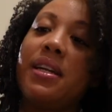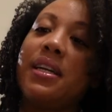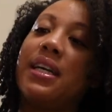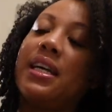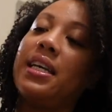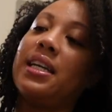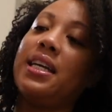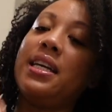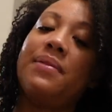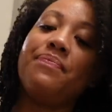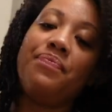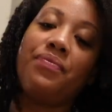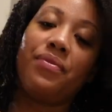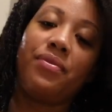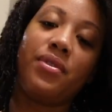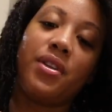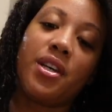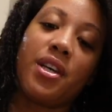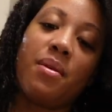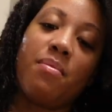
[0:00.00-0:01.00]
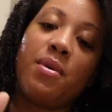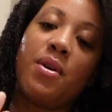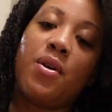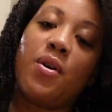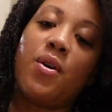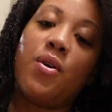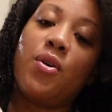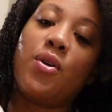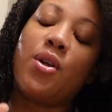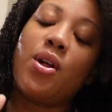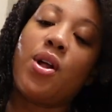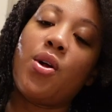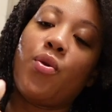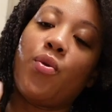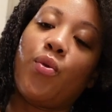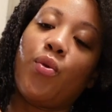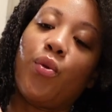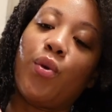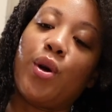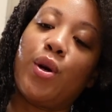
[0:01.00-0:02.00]
a goodie, the Camille
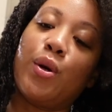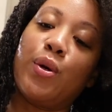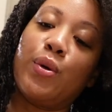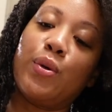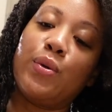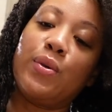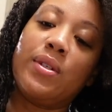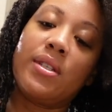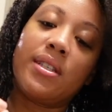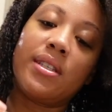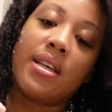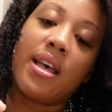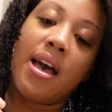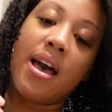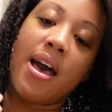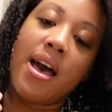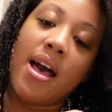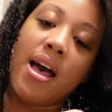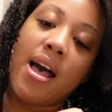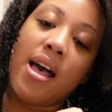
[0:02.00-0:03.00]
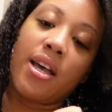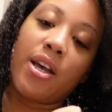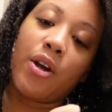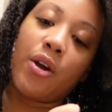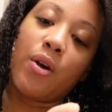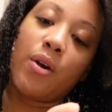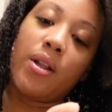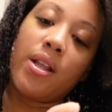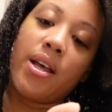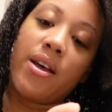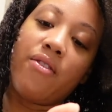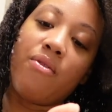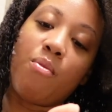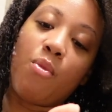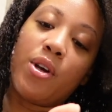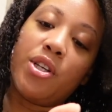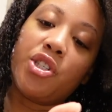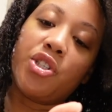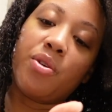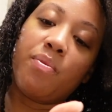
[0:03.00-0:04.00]
Rose Curl Love
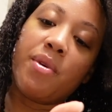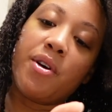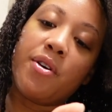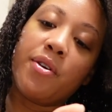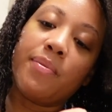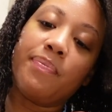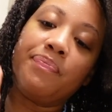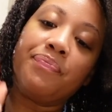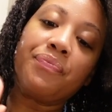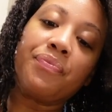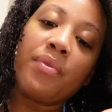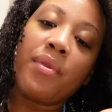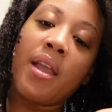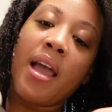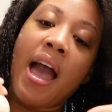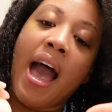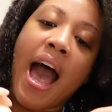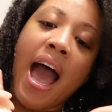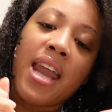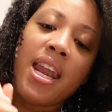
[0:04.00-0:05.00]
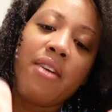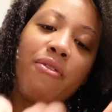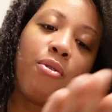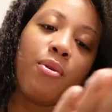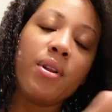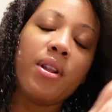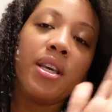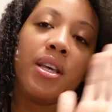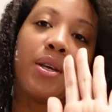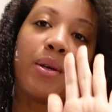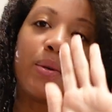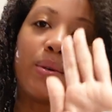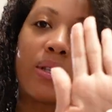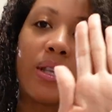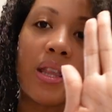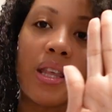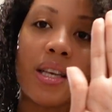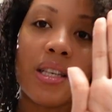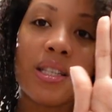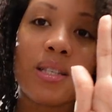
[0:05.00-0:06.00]
Moisture Milk. I never really use
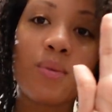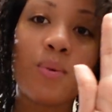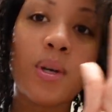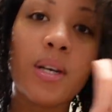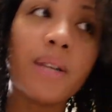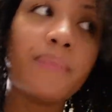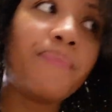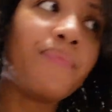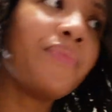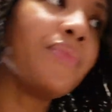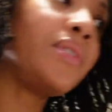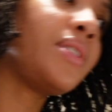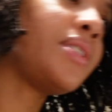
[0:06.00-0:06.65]
this one